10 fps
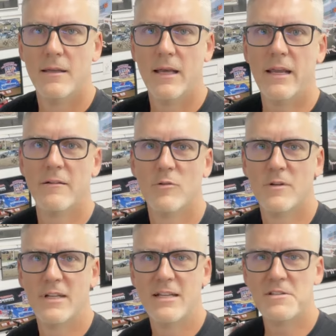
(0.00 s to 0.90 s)
Hey
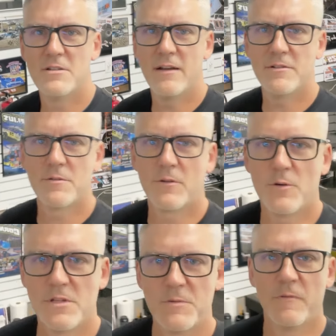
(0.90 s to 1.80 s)
everyone, it's Travis with
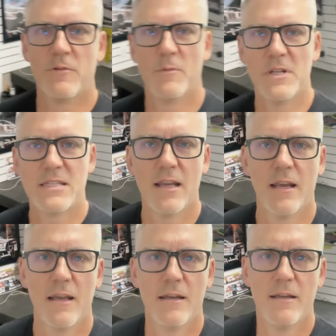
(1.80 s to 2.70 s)
Gorsuch Performance,
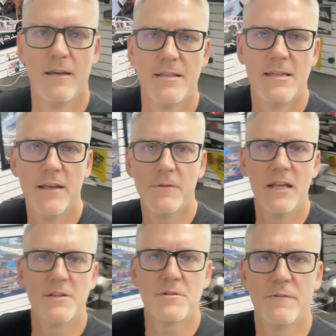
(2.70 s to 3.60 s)
and today I want to
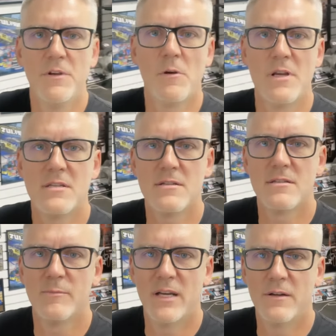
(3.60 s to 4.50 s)
answer a few questions
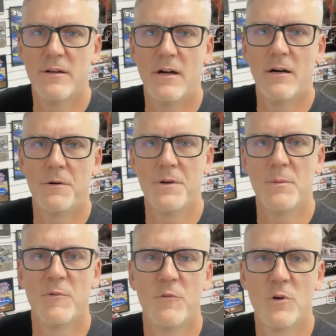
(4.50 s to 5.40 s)
about our
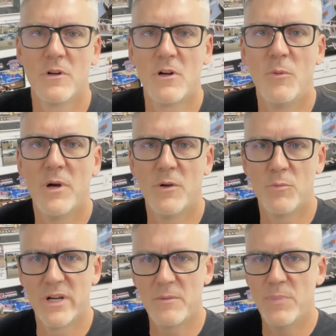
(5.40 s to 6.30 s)
number 4 compound
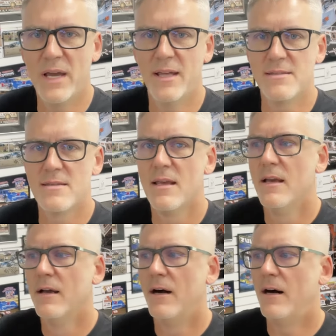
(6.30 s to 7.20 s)
brake pads.
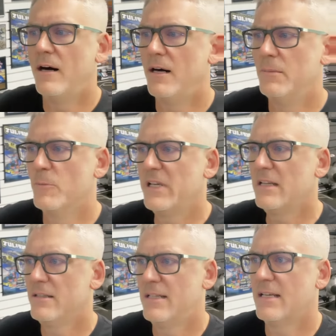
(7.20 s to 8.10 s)
We get
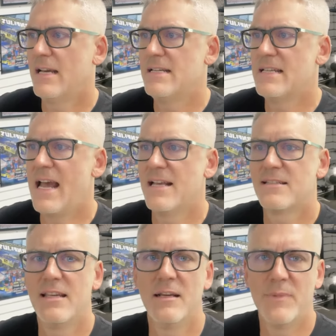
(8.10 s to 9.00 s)
a lot of guys
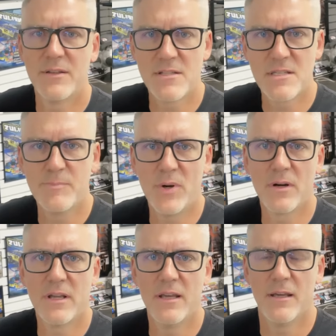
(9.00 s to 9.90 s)
asking about the
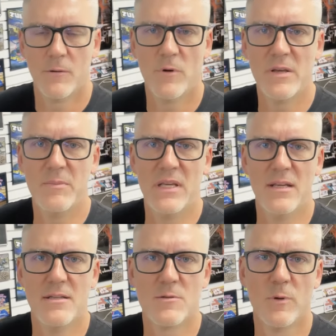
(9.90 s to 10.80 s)
sparking and what it
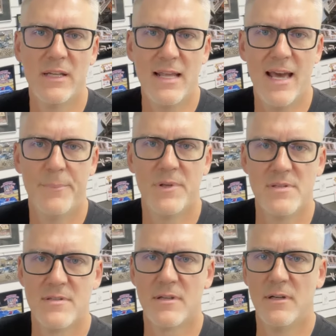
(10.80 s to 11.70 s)
means, when it
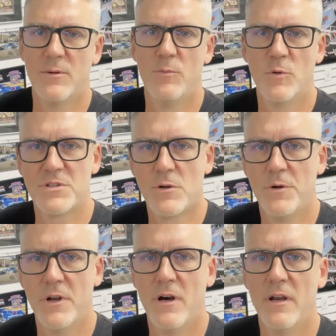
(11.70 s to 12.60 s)
happens, what's
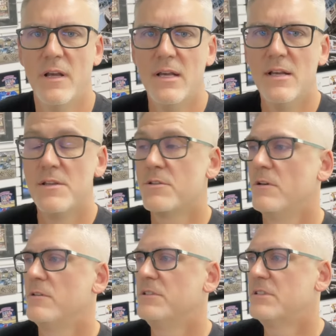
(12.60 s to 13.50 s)
going on.
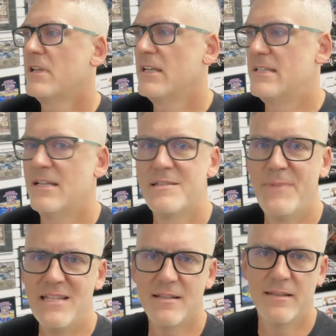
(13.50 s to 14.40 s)
So just going to touch
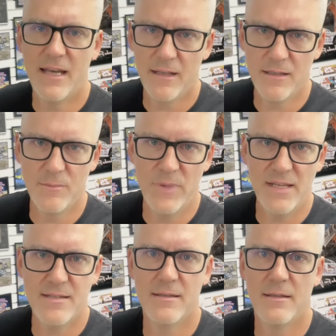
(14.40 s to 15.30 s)
base on that a little
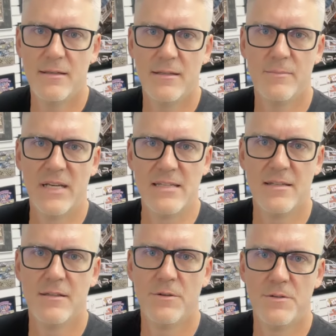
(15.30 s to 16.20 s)
bit. I
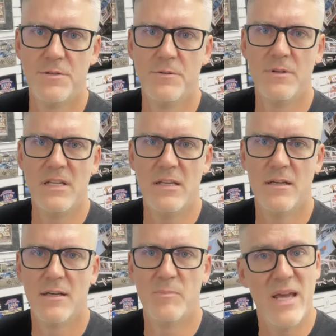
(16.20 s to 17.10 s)
did go to
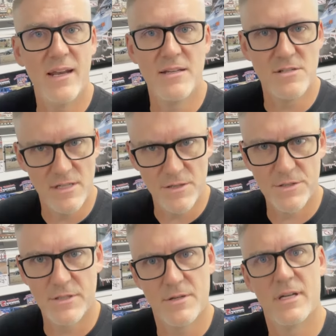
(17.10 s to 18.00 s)
the pad engineers
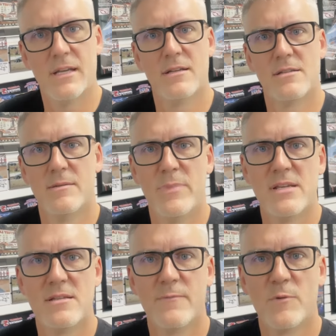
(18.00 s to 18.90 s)
to try to get us the
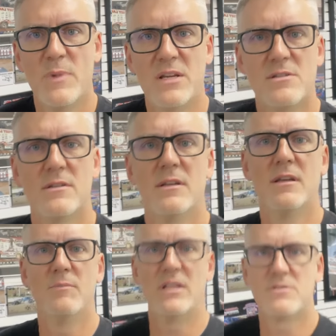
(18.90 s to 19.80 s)
best information
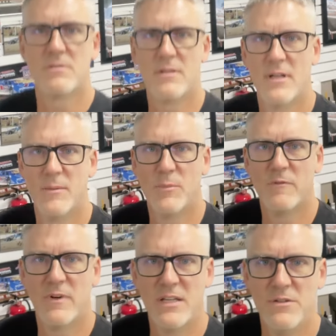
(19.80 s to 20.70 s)
and make sure that I'm
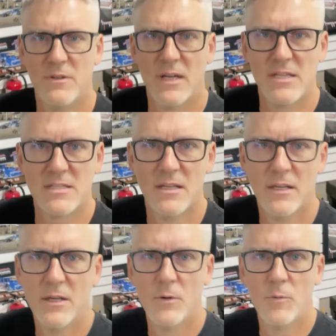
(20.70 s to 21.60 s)
providing you guys
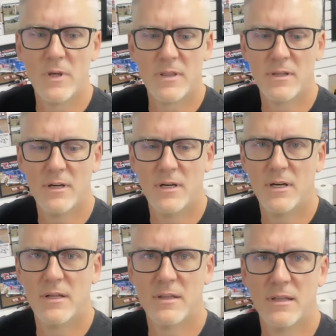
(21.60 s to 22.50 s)
with
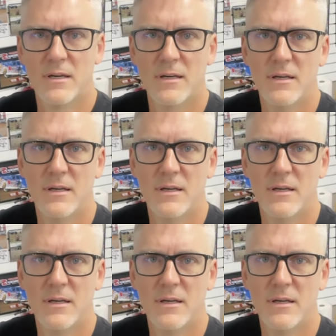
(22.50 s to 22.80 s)
the